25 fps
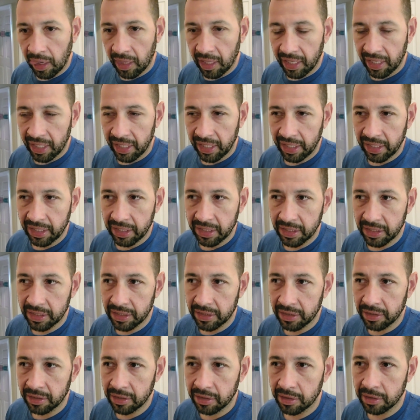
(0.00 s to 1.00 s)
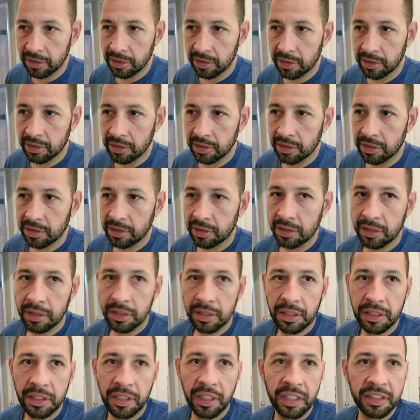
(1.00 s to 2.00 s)
And
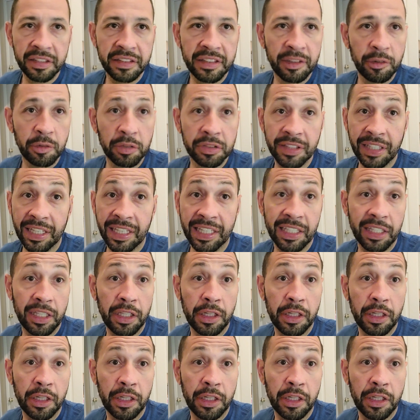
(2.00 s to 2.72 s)
Dusty was like,